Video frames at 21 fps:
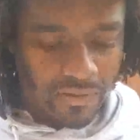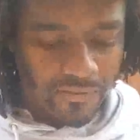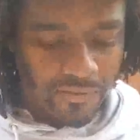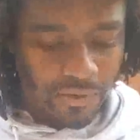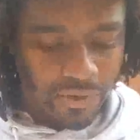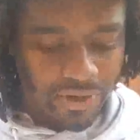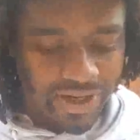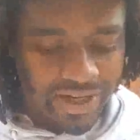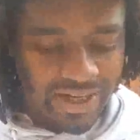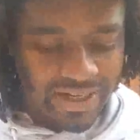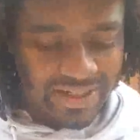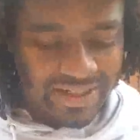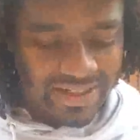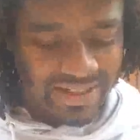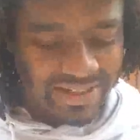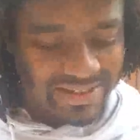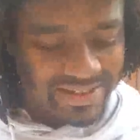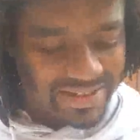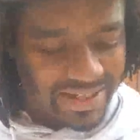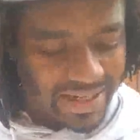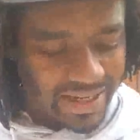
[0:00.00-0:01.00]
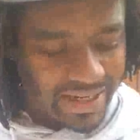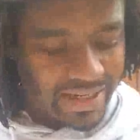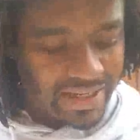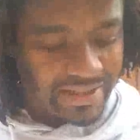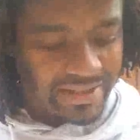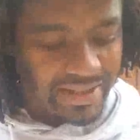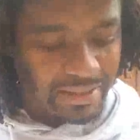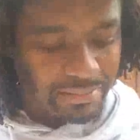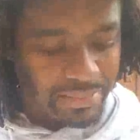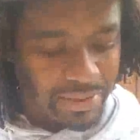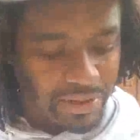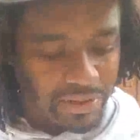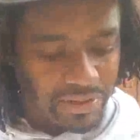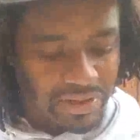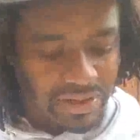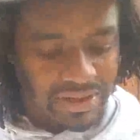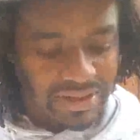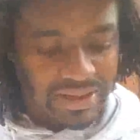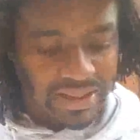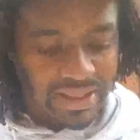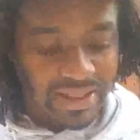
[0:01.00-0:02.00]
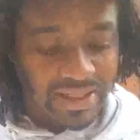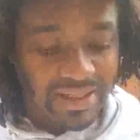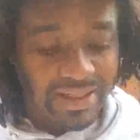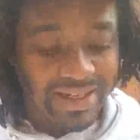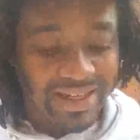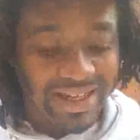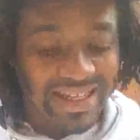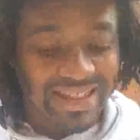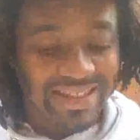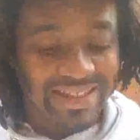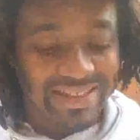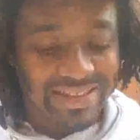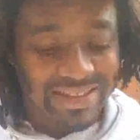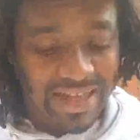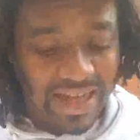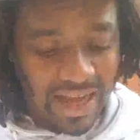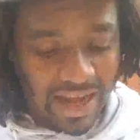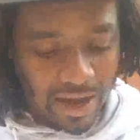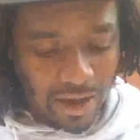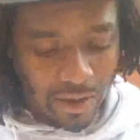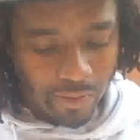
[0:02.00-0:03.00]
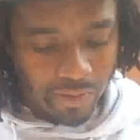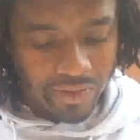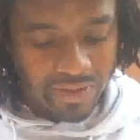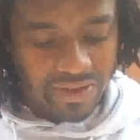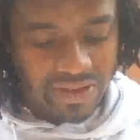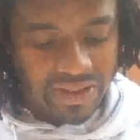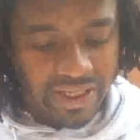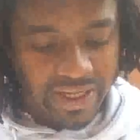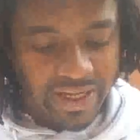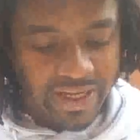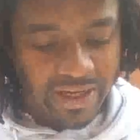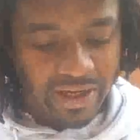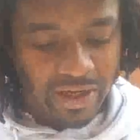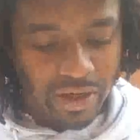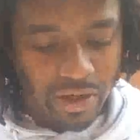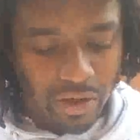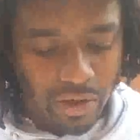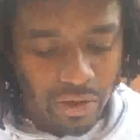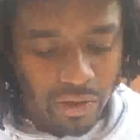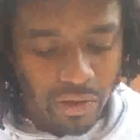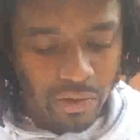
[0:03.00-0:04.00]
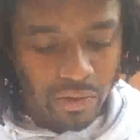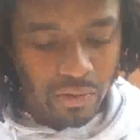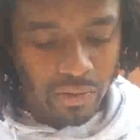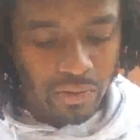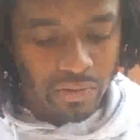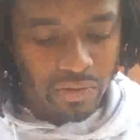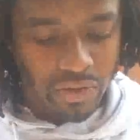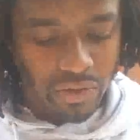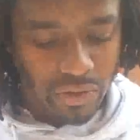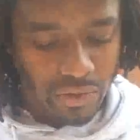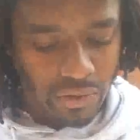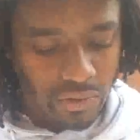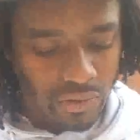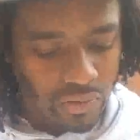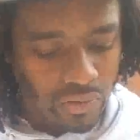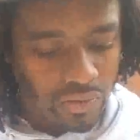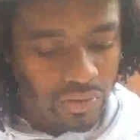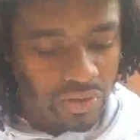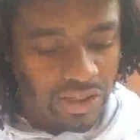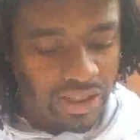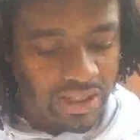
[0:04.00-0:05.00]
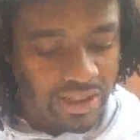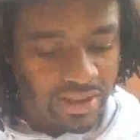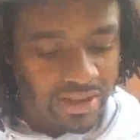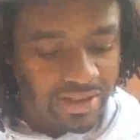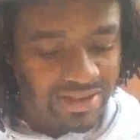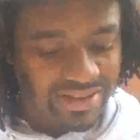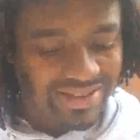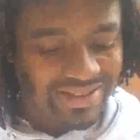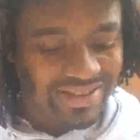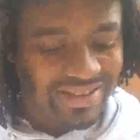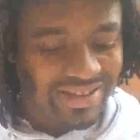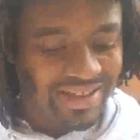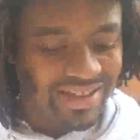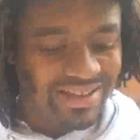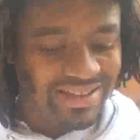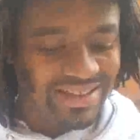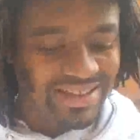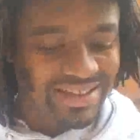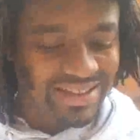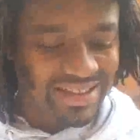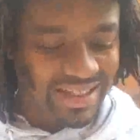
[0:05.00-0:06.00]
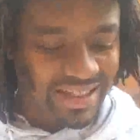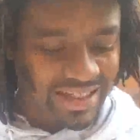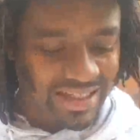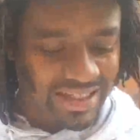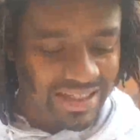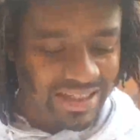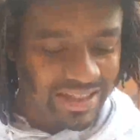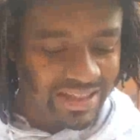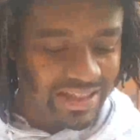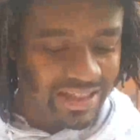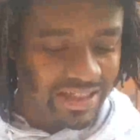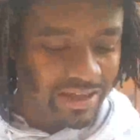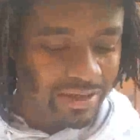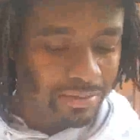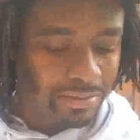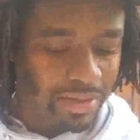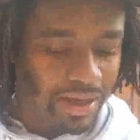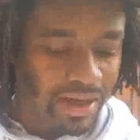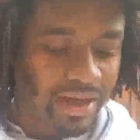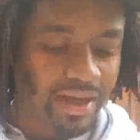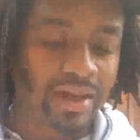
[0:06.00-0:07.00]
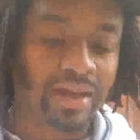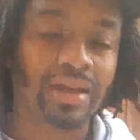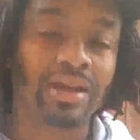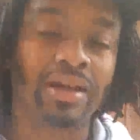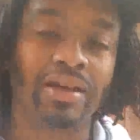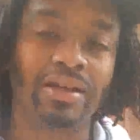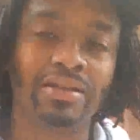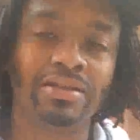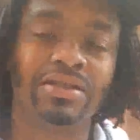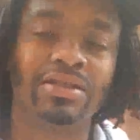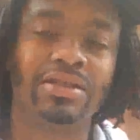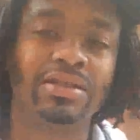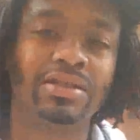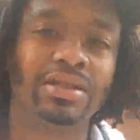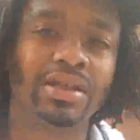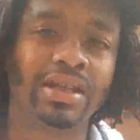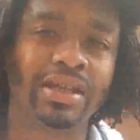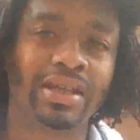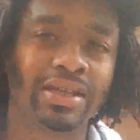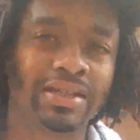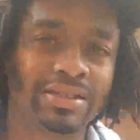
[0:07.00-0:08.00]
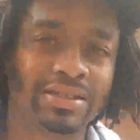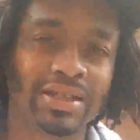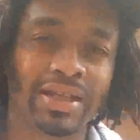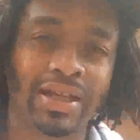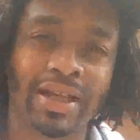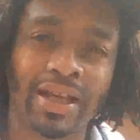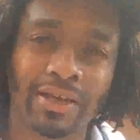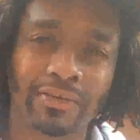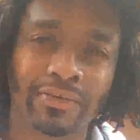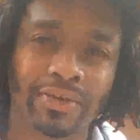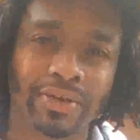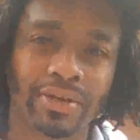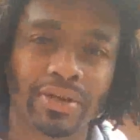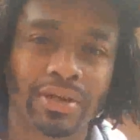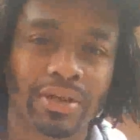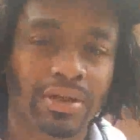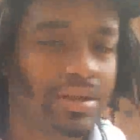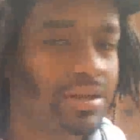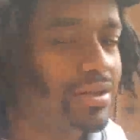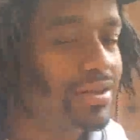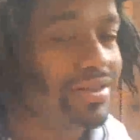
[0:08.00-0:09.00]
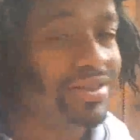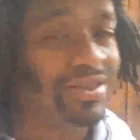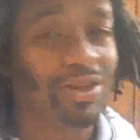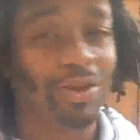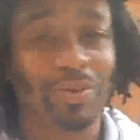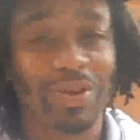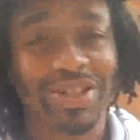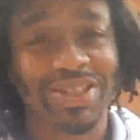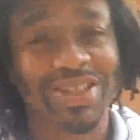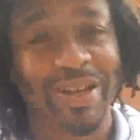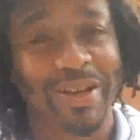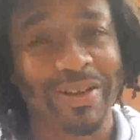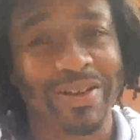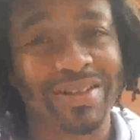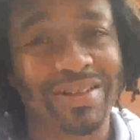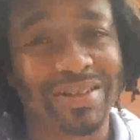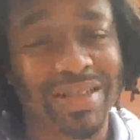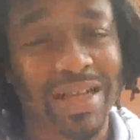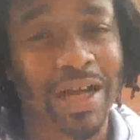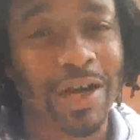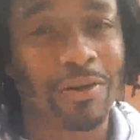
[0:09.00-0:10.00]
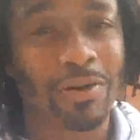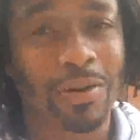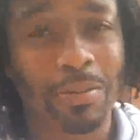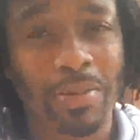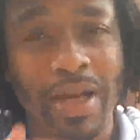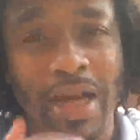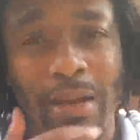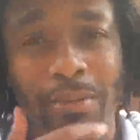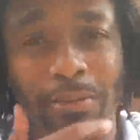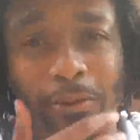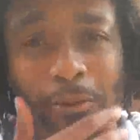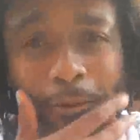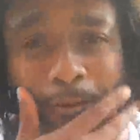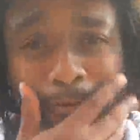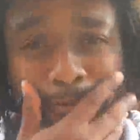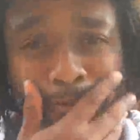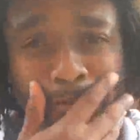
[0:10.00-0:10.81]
For in his days they built the city and the tower, saying, go to, let us ascend thereby into heaven. So we talking Tower of Babel.